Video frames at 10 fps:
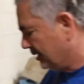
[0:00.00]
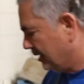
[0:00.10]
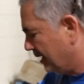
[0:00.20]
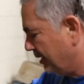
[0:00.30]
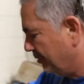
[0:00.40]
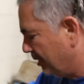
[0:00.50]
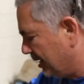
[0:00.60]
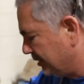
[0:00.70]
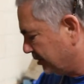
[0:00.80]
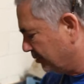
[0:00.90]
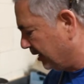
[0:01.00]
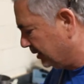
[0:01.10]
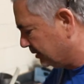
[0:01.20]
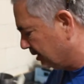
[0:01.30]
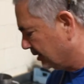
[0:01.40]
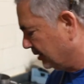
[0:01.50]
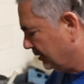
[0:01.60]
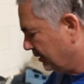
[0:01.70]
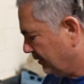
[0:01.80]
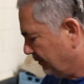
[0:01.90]
Otherwise you eat
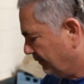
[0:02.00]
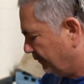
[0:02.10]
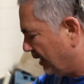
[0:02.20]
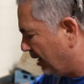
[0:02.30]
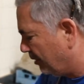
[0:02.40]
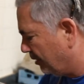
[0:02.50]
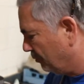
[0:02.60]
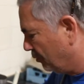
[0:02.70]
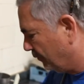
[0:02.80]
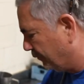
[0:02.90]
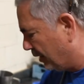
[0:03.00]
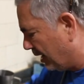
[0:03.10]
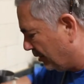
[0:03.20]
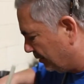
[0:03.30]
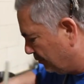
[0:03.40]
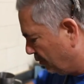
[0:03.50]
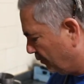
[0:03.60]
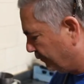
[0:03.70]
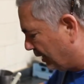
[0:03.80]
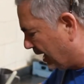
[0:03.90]
flour and more flour and more
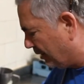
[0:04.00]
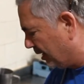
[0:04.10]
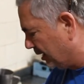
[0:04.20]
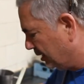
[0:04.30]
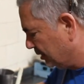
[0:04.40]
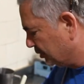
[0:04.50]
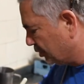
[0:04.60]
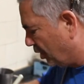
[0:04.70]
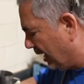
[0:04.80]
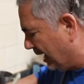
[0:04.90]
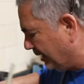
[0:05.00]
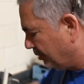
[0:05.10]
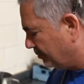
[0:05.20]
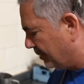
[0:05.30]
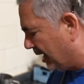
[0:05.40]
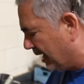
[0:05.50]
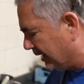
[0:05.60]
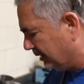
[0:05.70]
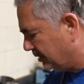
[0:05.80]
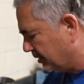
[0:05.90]
flour. So I don't
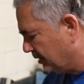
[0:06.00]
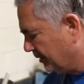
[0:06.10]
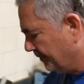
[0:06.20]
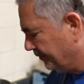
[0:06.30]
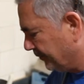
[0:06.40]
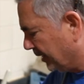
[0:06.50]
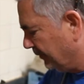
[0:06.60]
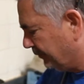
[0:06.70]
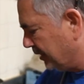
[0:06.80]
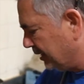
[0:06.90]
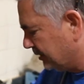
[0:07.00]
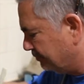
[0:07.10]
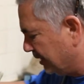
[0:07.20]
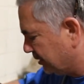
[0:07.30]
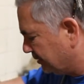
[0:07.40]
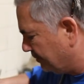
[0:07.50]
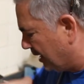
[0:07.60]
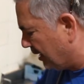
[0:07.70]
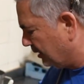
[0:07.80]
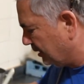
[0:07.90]
mind if this
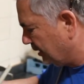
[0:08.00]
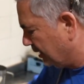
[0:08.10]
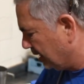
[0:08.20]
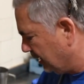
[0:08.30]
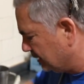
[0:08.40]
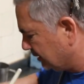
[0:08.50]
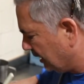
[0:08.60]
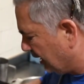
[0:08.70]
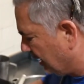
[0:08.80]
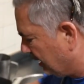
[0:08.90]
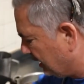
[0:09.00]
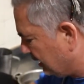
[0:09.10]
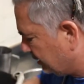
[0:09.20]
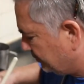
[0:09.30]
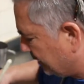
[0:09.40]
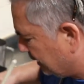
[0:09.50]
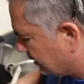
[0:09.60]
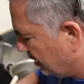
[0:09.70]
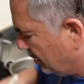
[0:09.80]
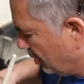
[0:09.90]
bechamel is a little
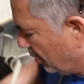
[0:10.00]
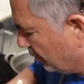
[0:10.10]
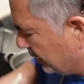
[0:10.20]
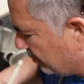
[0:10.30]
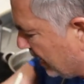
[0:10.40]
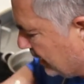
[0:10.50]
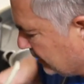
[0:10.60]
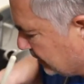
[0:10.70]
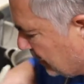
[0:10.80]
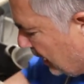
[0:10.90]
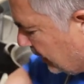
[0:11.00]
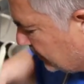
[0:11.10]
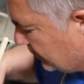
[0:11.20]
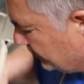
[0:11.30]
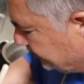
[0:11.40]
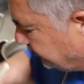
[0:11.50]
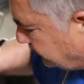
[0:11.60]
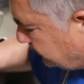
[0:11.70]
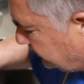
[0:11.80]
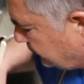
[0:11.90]
bit on the runny side.
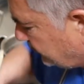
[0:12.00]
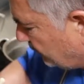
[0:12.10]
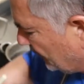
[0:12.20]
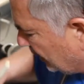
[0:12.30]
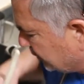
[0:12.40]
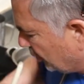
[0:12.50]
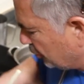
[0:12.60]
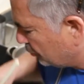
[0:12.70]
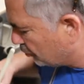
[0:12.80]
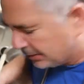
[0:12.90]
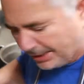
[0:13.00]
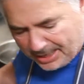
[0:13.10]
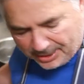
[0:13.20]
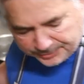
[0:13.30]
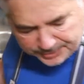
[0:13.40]
So you cook it out